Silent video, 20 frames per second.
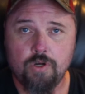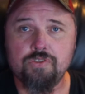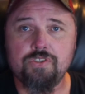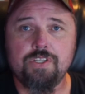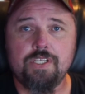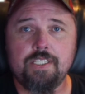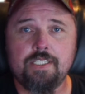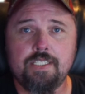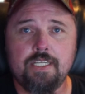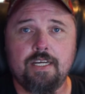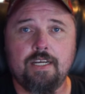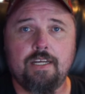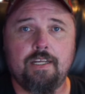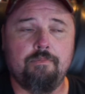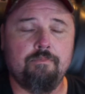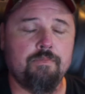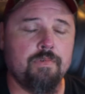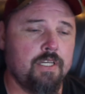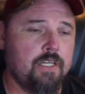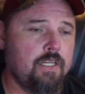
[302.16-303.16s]
of the
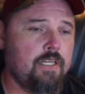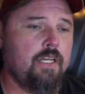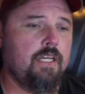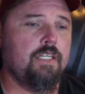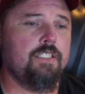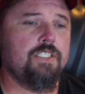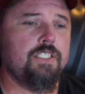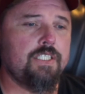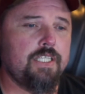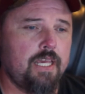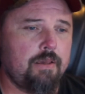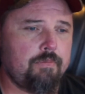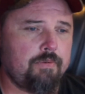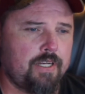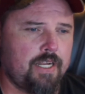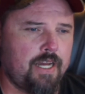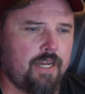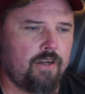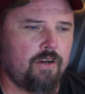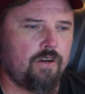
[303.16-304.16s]
time and just keep an
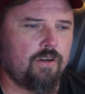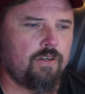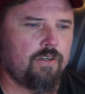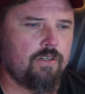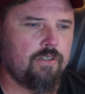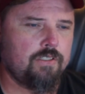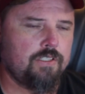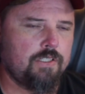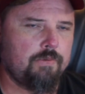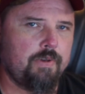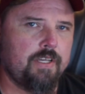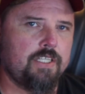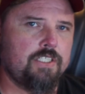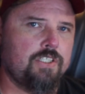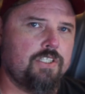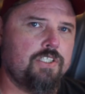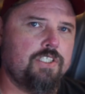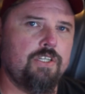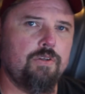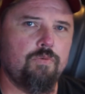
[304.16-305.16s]
eye on her to make
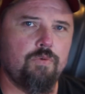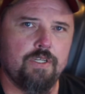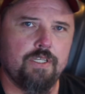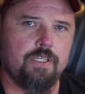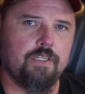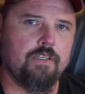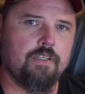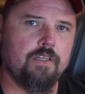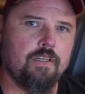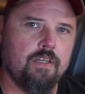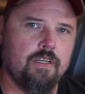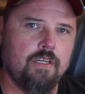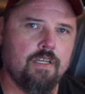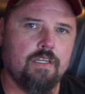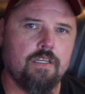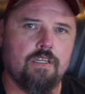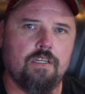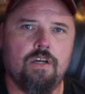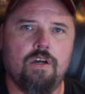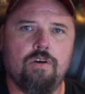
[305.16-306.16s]
sure she wouldn't
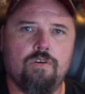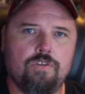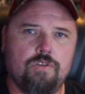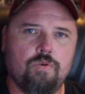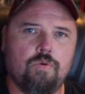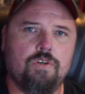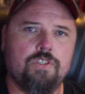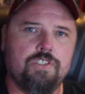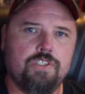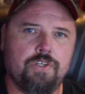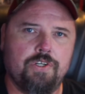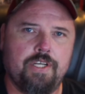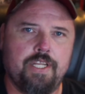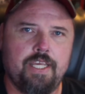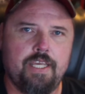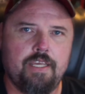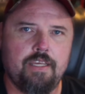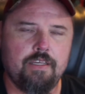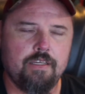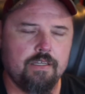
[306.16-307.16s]
go towards her
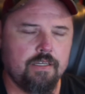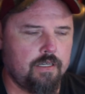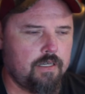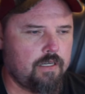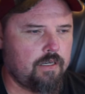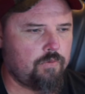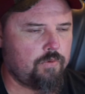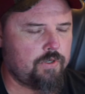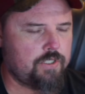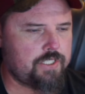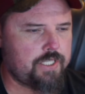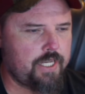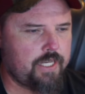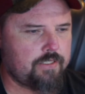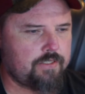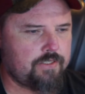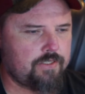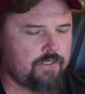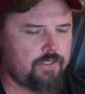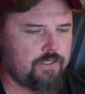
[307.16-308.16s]
knee where she
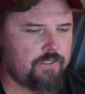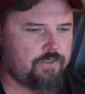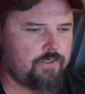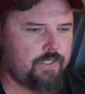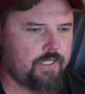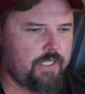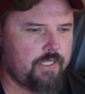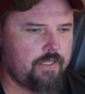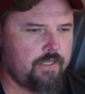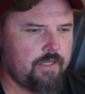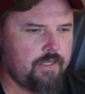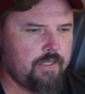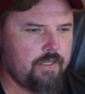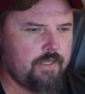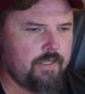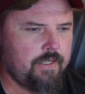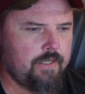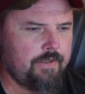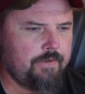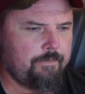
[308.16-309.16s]
had surgery.
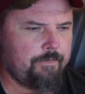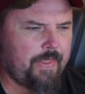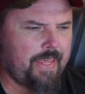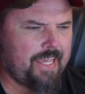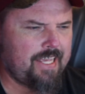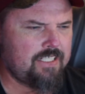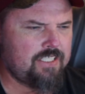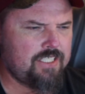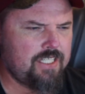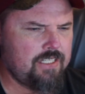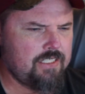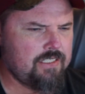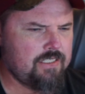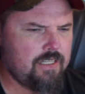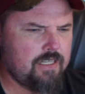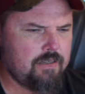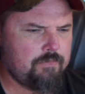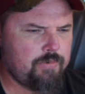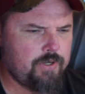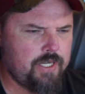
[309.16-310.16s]
And she's
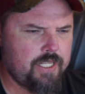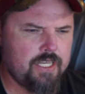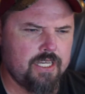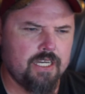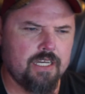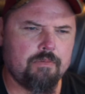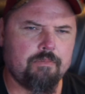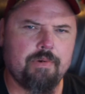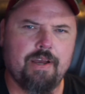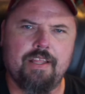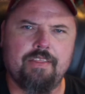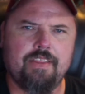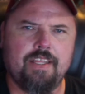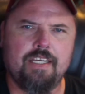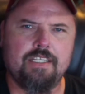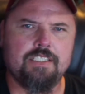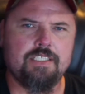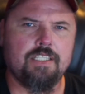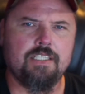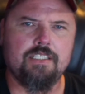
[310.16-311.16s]
pretty good about
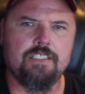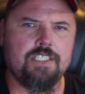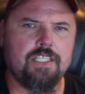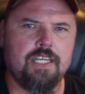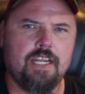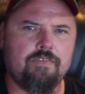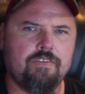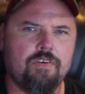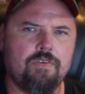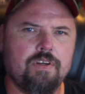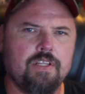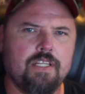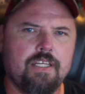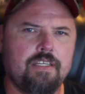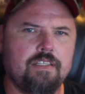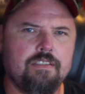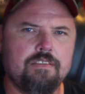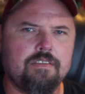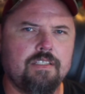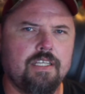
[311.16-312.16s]
that. She never
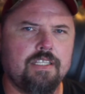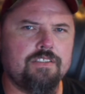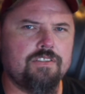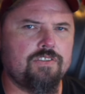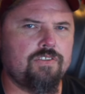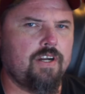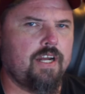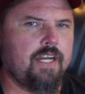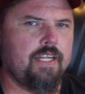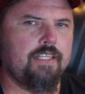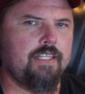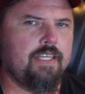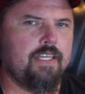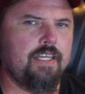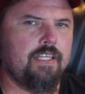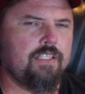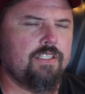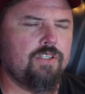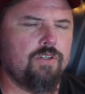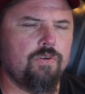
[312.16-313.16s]
really has tried to
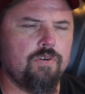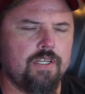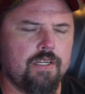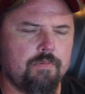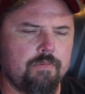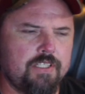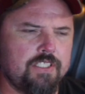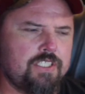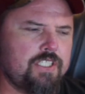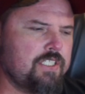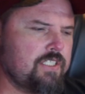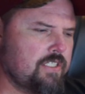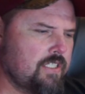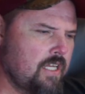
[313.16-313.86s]
get to it. I mean, she's